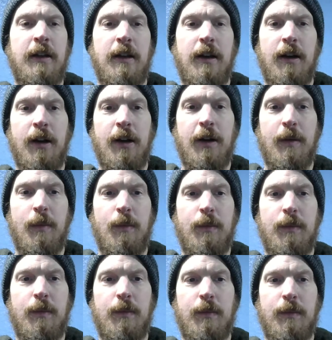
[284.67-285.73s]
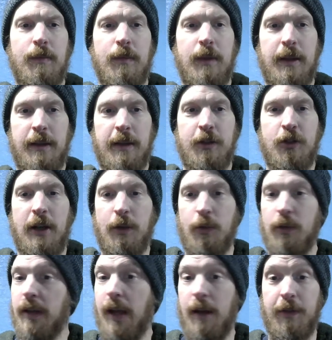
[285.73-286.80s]
Um, like they
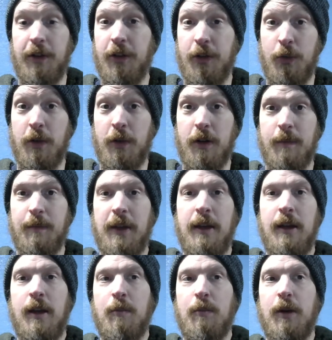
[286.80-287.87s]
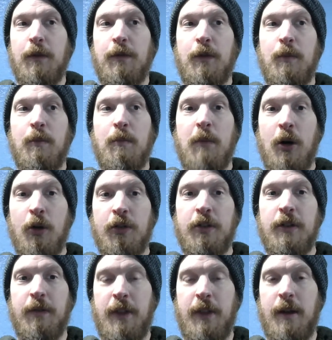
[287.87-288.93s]
genuinely have this disorder, but for
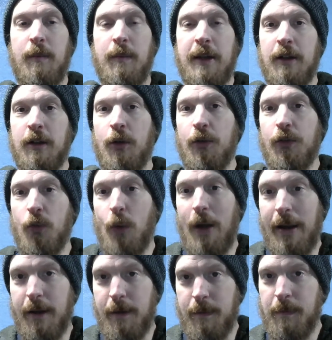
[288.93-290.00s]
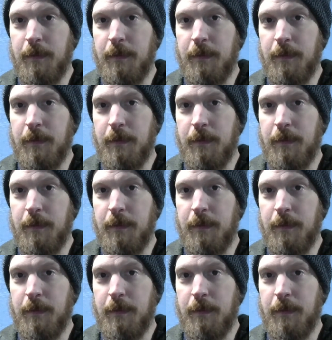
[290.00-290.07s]
most of them it goes away.